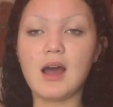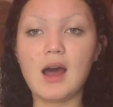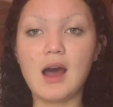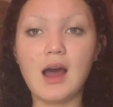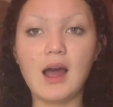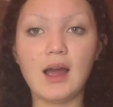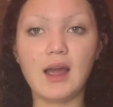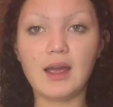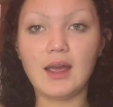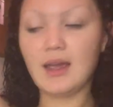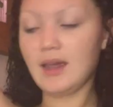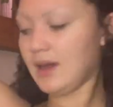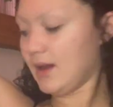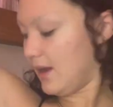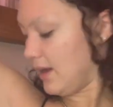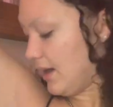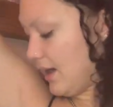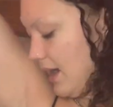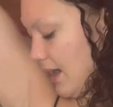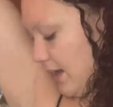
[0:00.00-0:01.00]

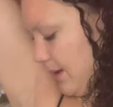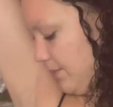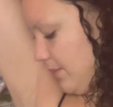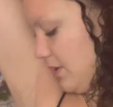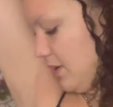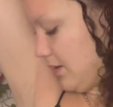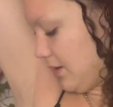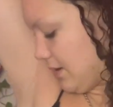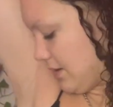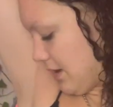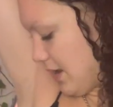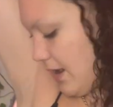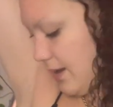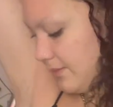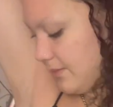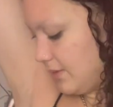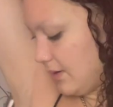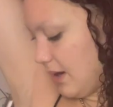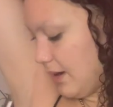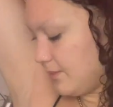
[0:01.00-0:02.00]

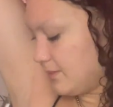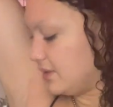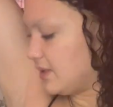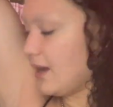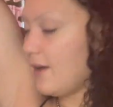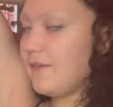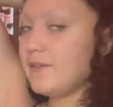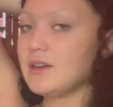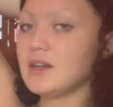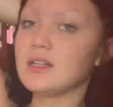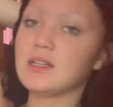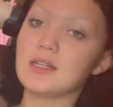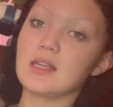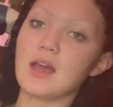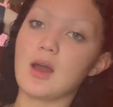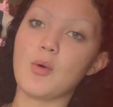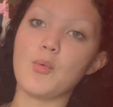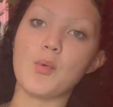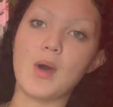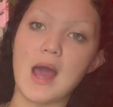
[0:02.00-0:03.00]
I'm definitely
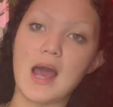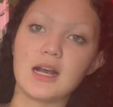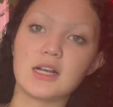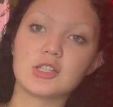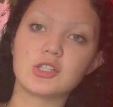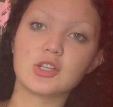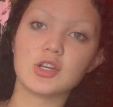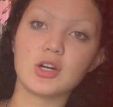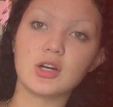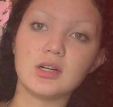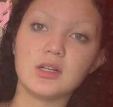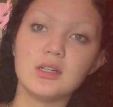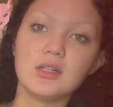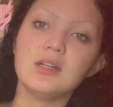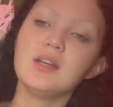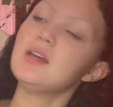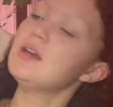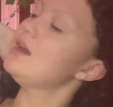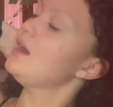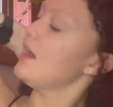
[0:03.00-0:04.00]
a wax girl,
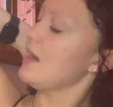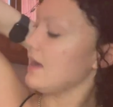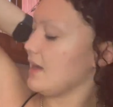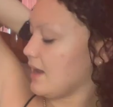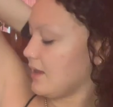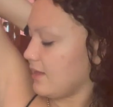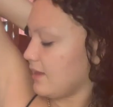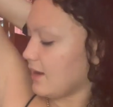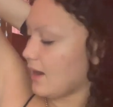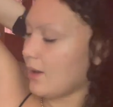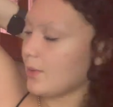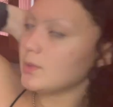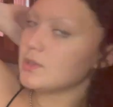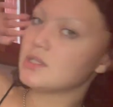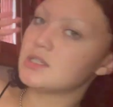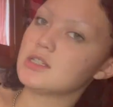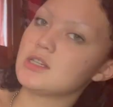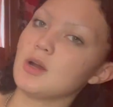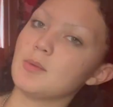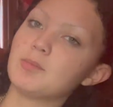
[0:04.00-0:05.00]
and I think I would
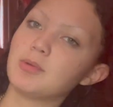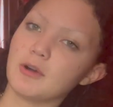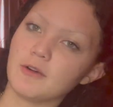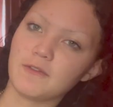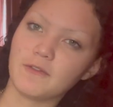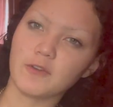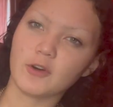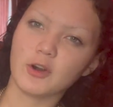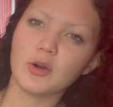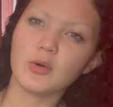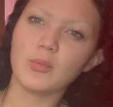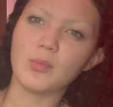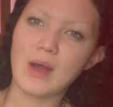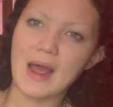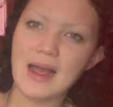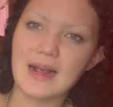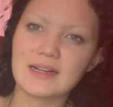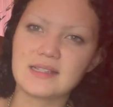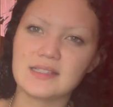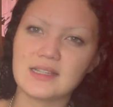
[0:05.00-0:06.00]
still prefer
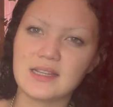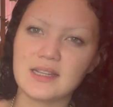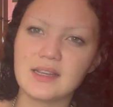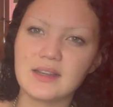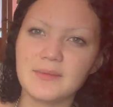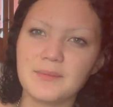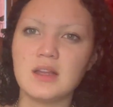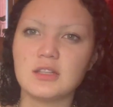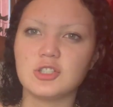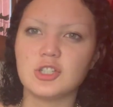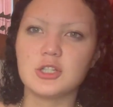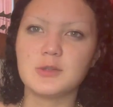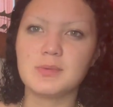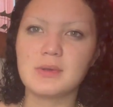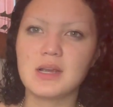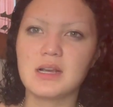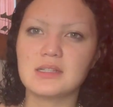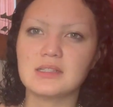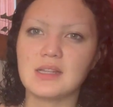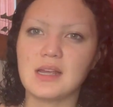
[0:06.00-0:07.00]
waxing just
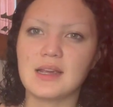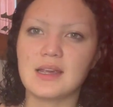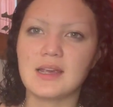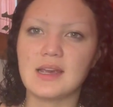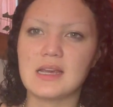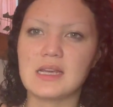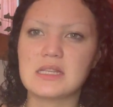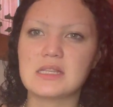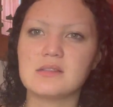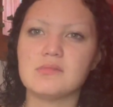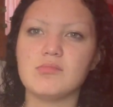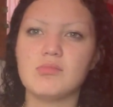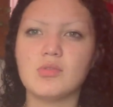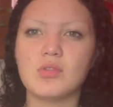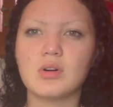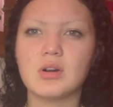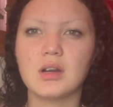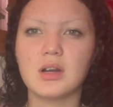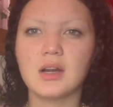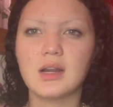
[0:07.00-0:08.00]
because, like, it's
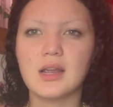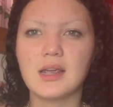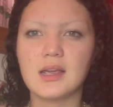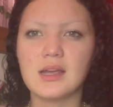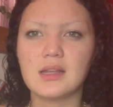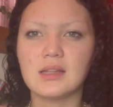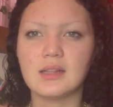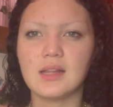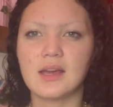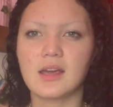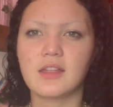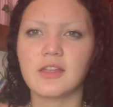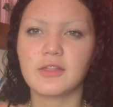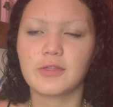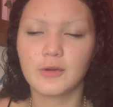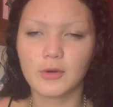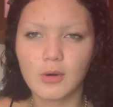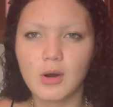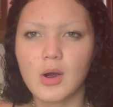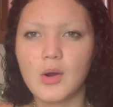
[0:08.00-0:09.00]
more, like,
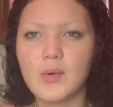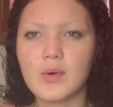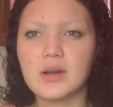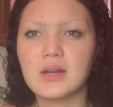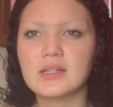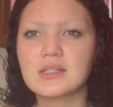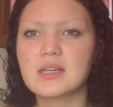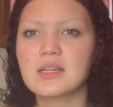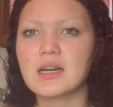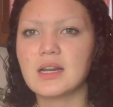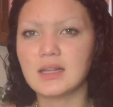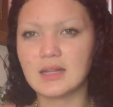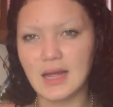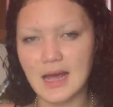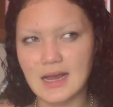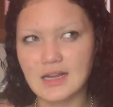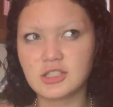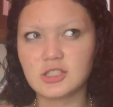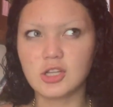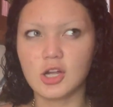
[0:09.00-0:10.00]
thorough and it's gonna
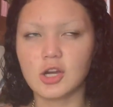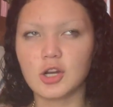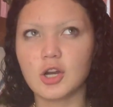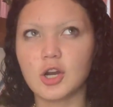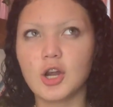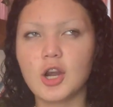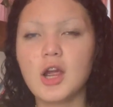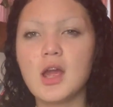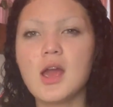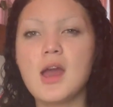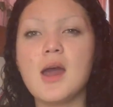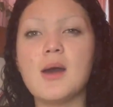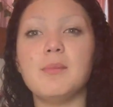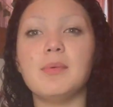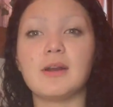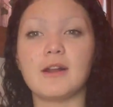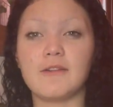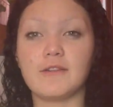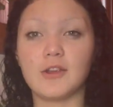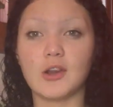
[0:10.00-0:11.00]
last longer.
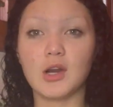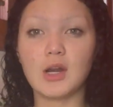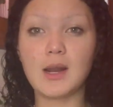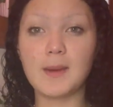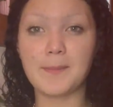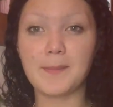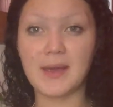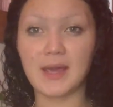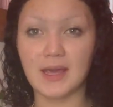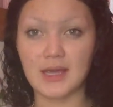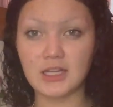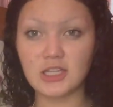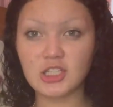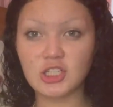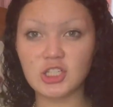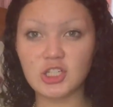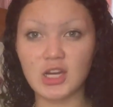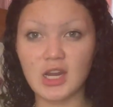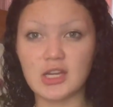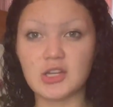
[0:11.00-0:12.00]
But if you're in a
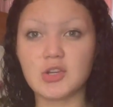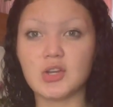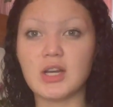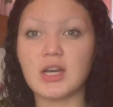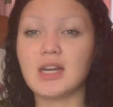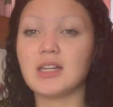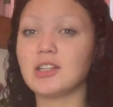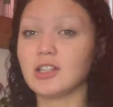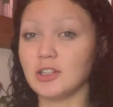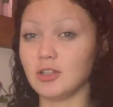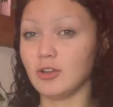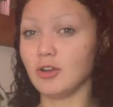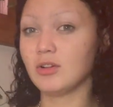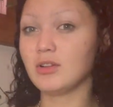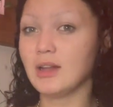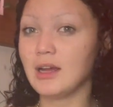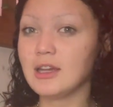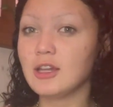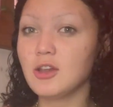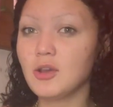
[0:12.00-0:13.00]
pinch and you need it to look
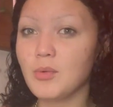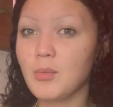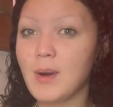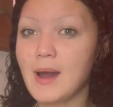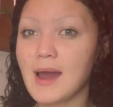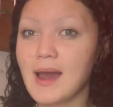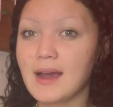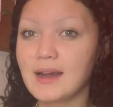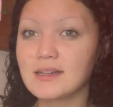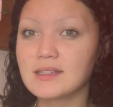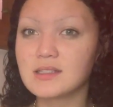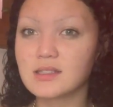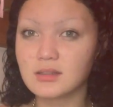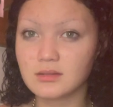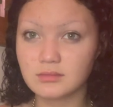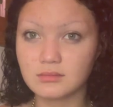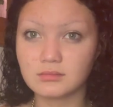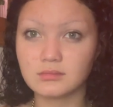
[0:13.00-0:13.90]
like you wax,